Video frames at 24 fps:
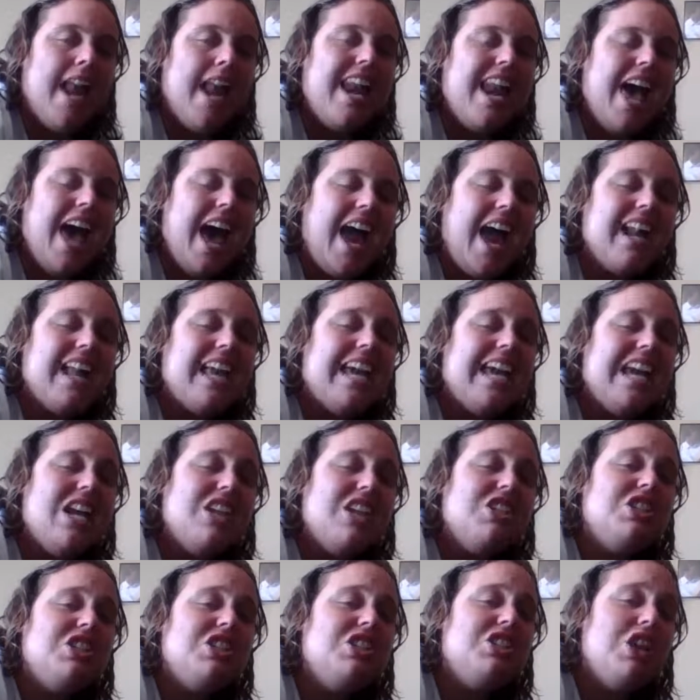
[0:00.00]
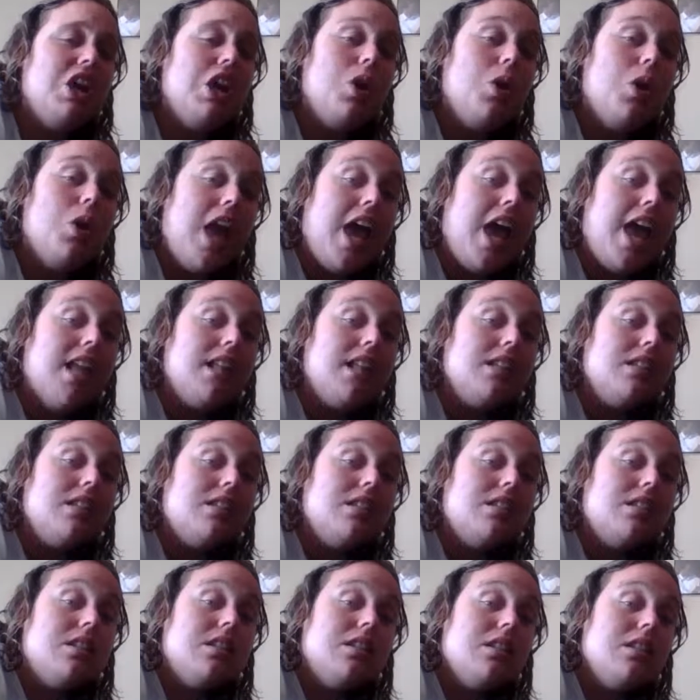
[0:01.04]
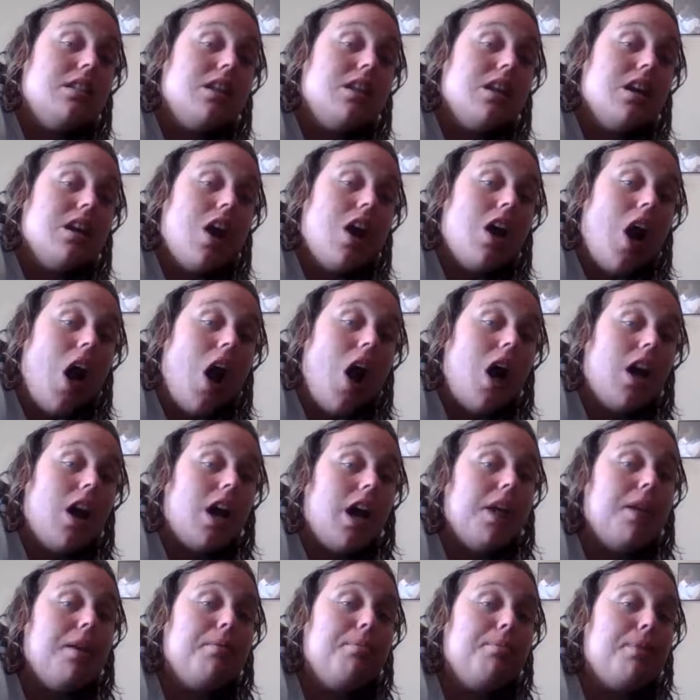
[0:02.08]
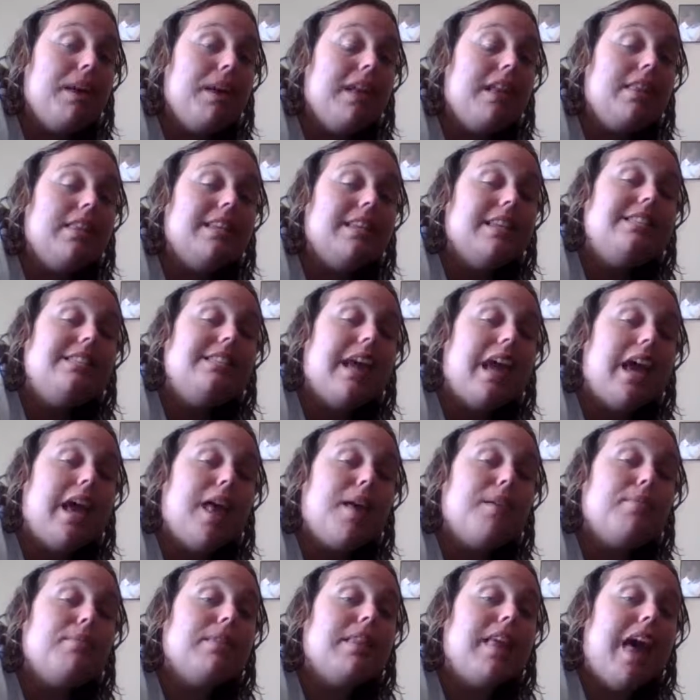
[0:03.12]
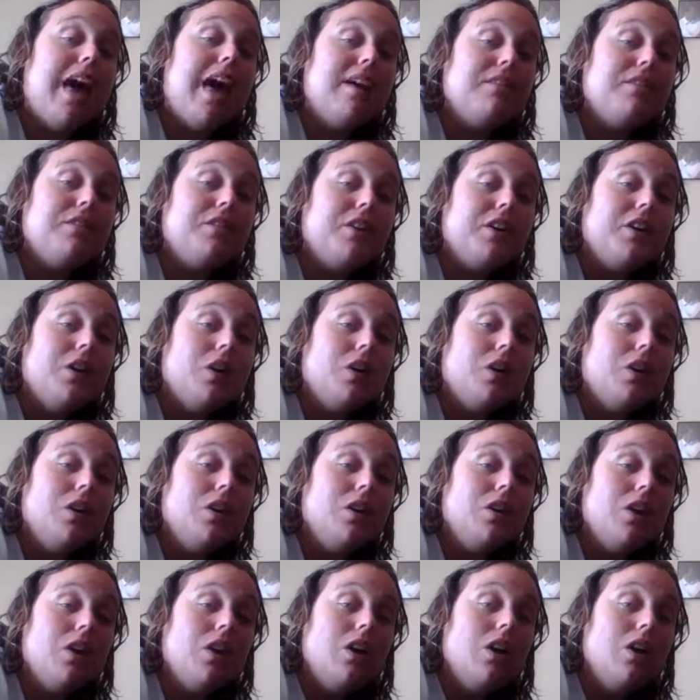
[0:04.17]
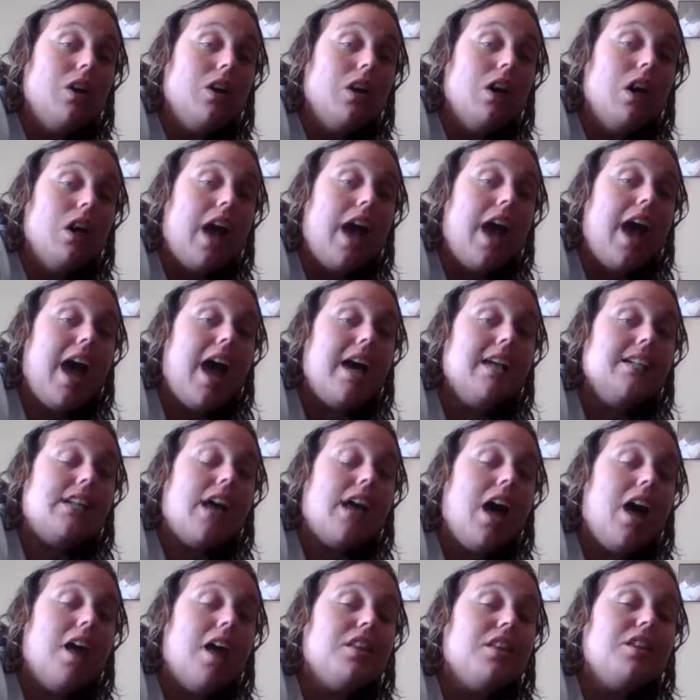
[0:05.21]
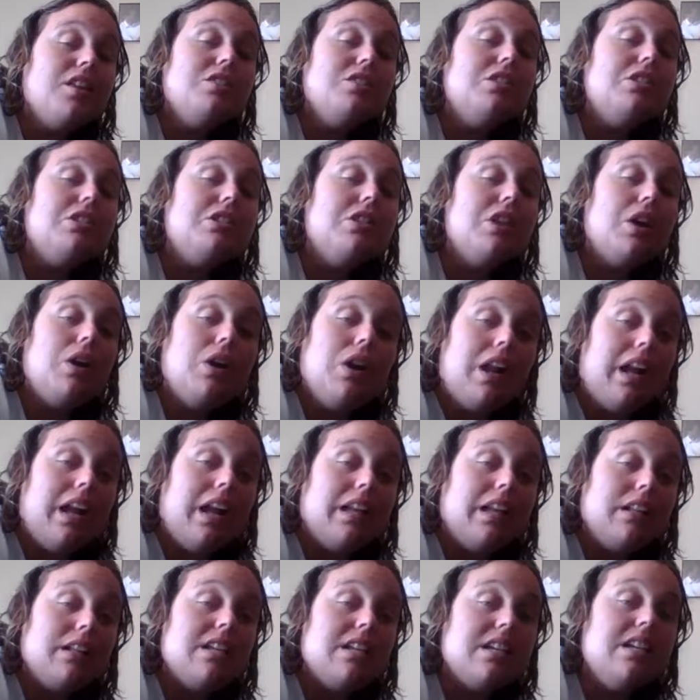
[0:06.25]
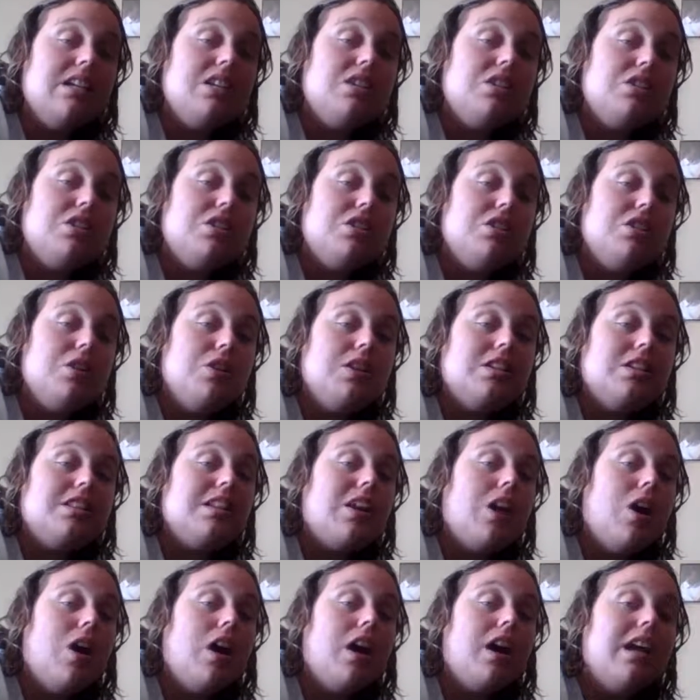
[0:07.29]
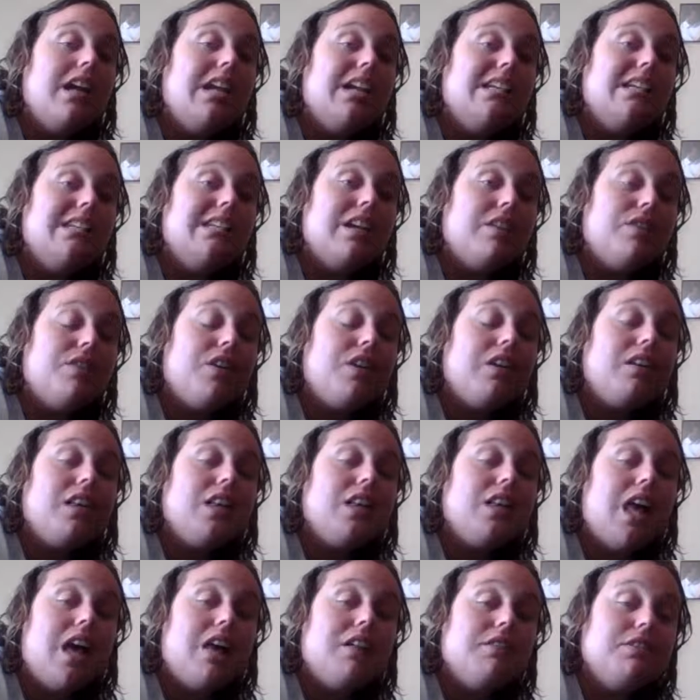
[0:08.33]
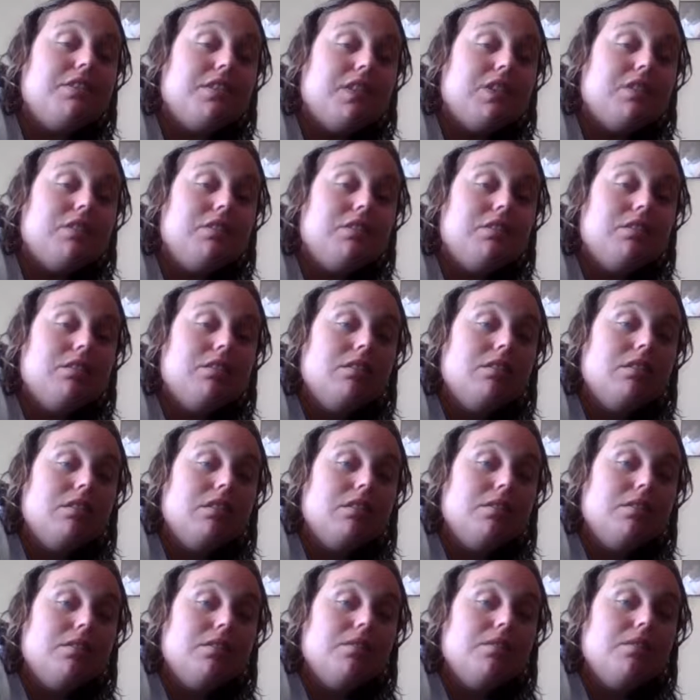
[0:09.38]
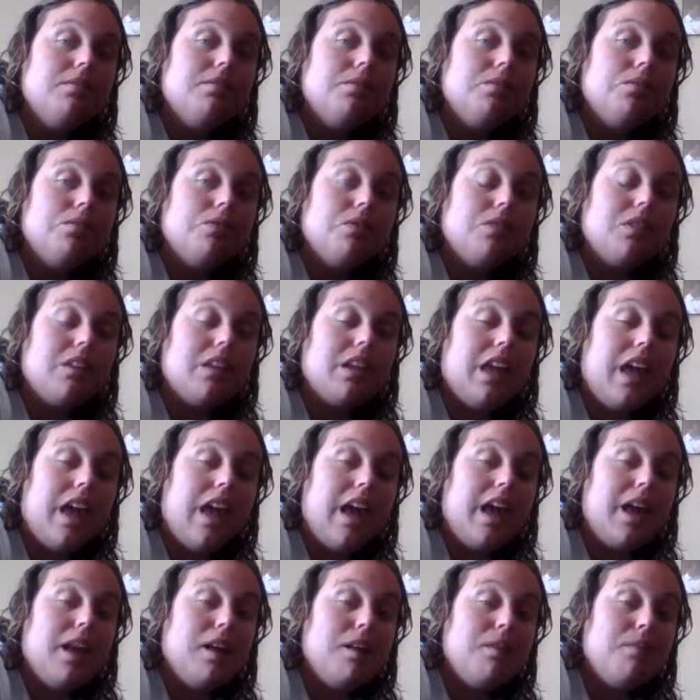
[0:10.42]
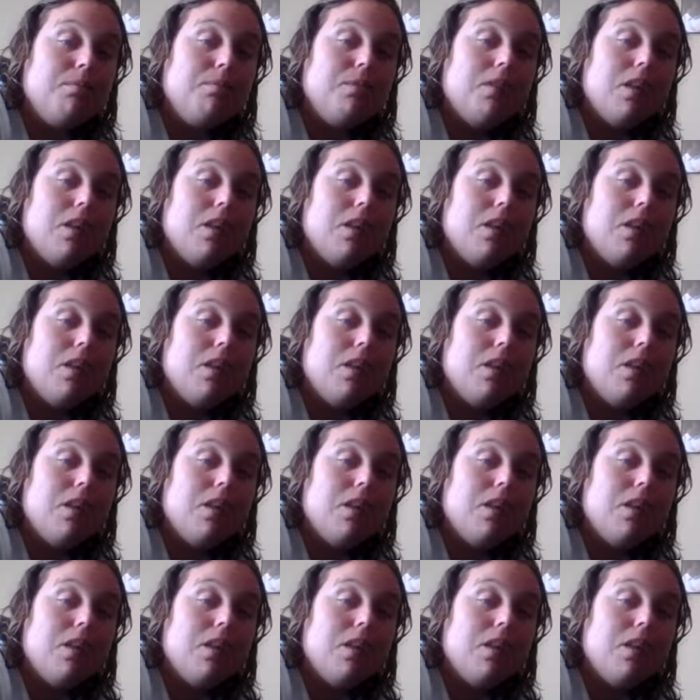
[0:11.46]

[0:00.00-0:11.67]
Not each students are going to be on the same level as other students. Each students are in a different level. Okay?